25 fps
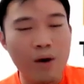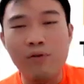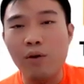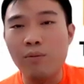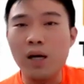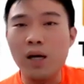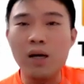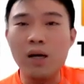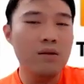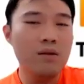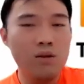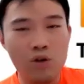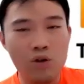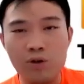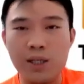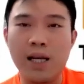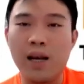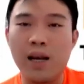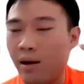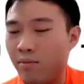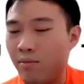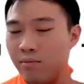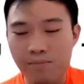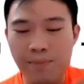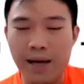formula, use it,
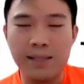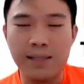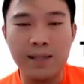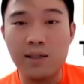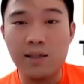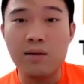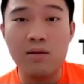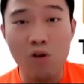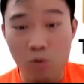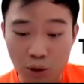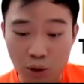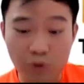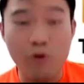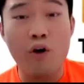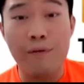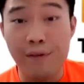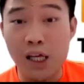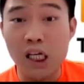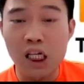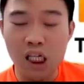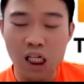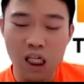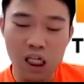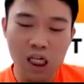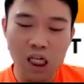best is almost forever.
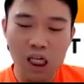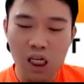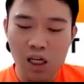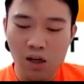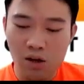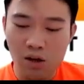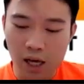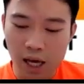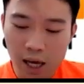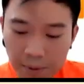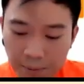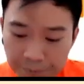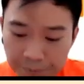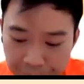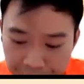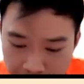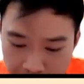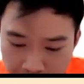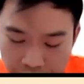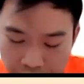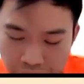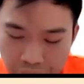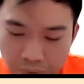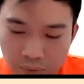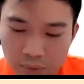Okay,
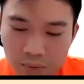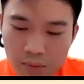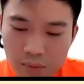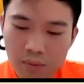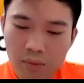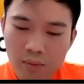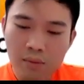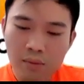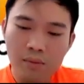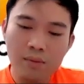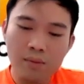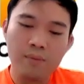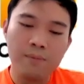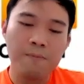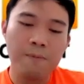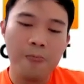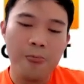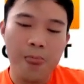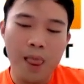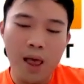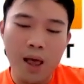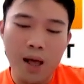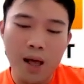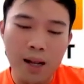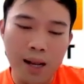
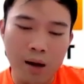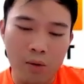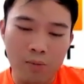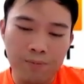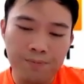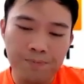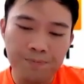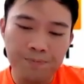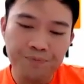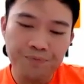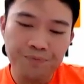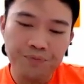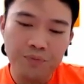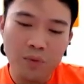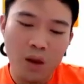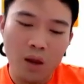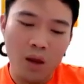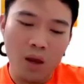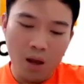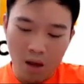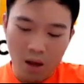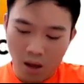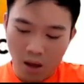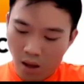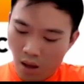now,
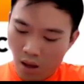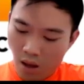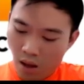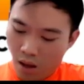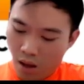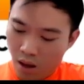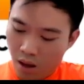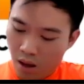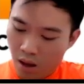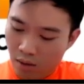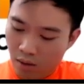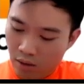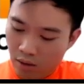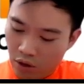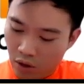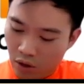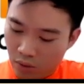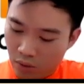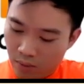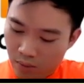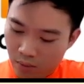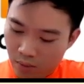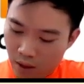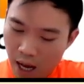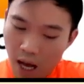so
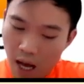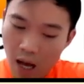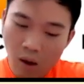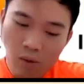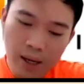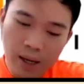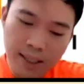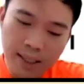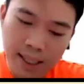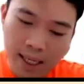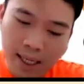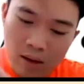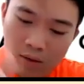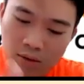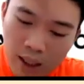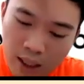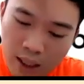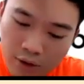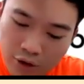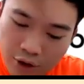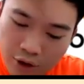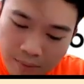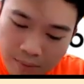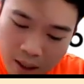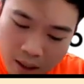how is the accounting
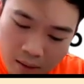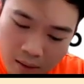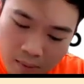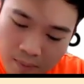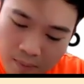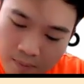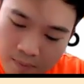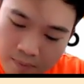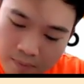treatment?